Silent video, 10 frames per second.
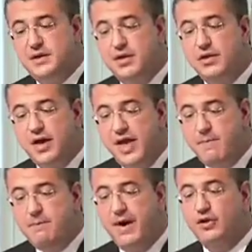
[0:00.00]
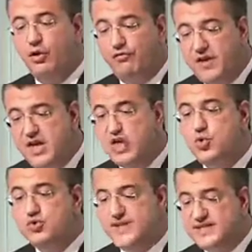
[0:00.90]
the impact of
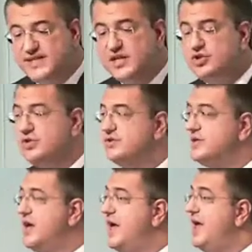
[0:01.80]
EU's decisions